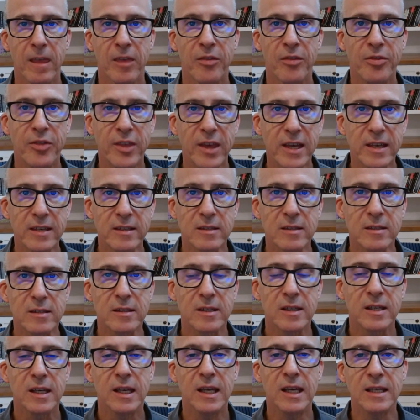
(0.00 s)
This
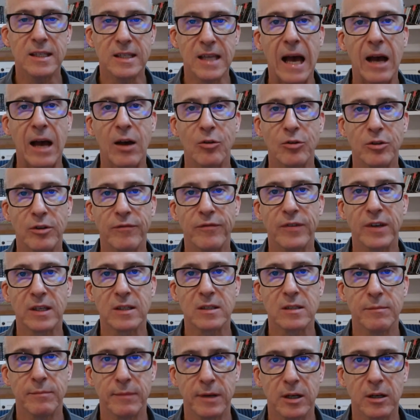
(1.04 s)
is how to
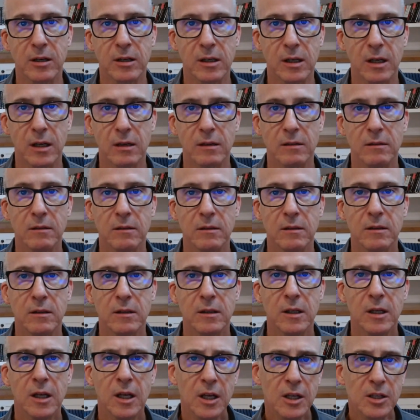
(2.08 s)
fix America.
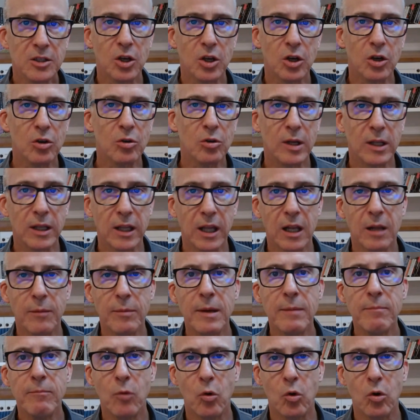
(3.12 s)
So a little
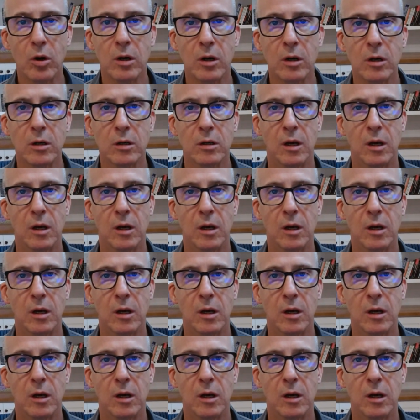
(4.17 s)
bit more